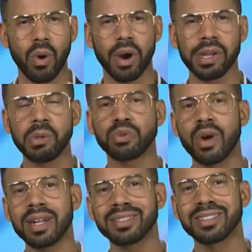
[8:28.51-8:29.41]
or a
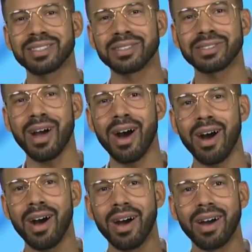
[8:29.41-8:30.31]
neutron
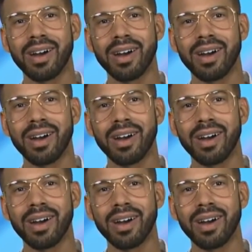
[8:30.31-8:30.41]
star?